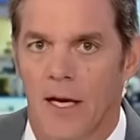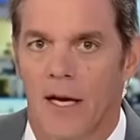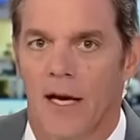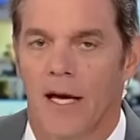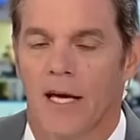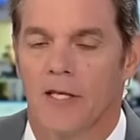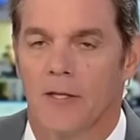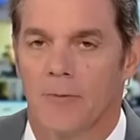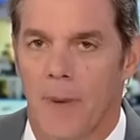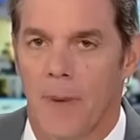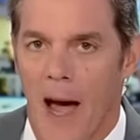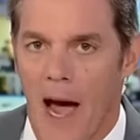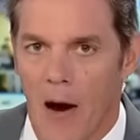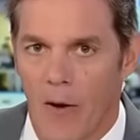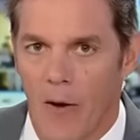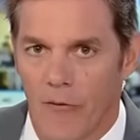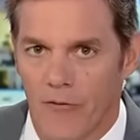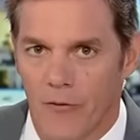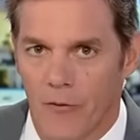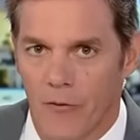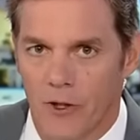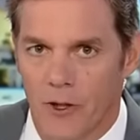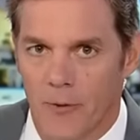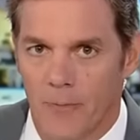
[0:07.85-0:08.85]
His
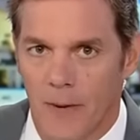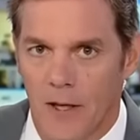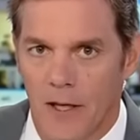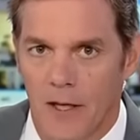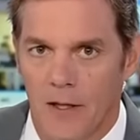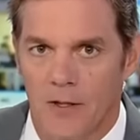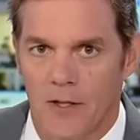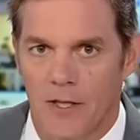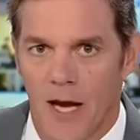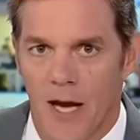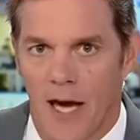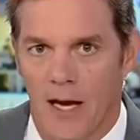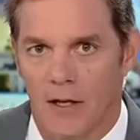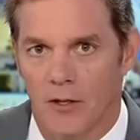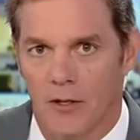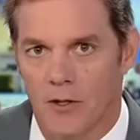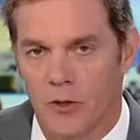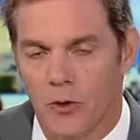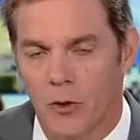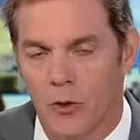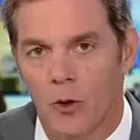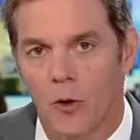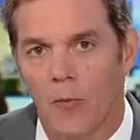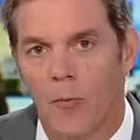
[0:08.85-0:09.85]
powerful speech at a
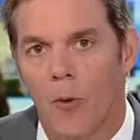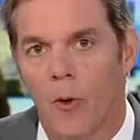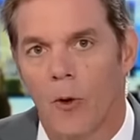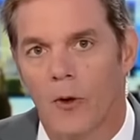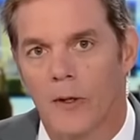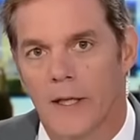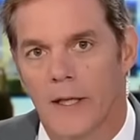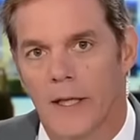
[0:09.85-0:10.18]
school board